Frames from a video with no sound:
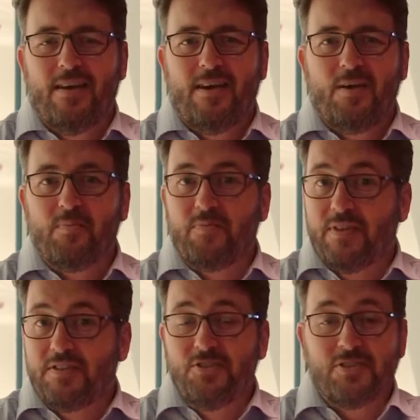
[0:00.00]
Um,
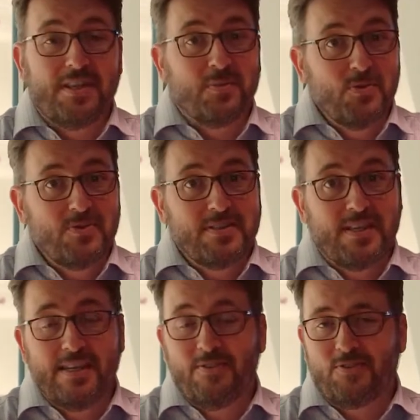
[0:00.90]
this newsletter will
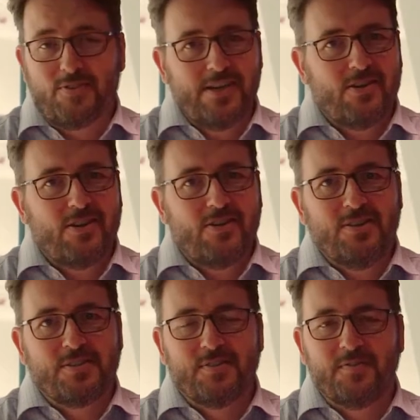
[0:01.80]
contain great
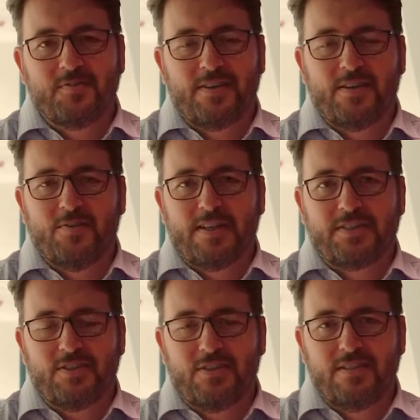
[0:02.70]
highlights of, uh, of our
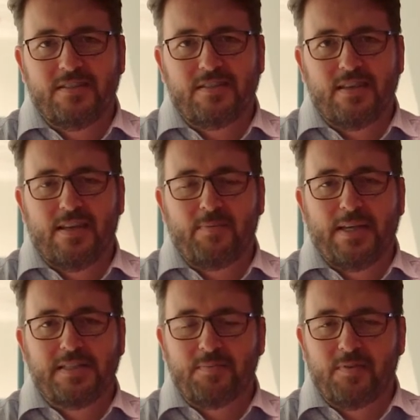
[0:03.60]
science um,
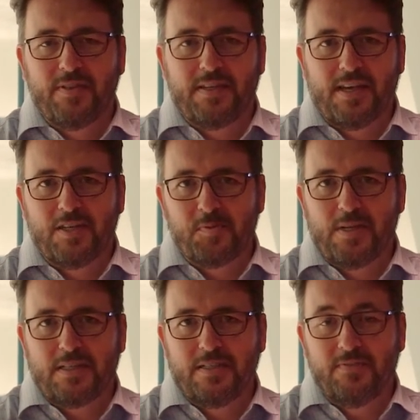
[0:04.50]
and some of the engagement
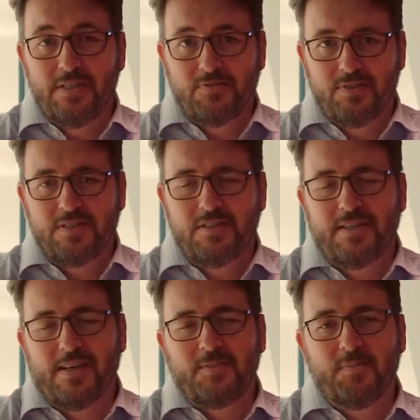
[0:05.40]
activities, recent
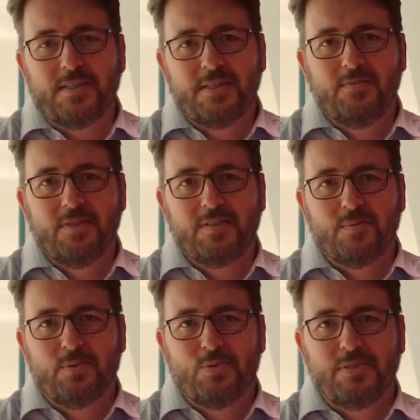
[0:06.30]
engagement activities
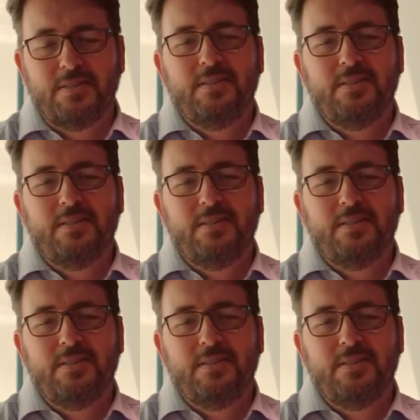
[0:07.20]
at Pawsey.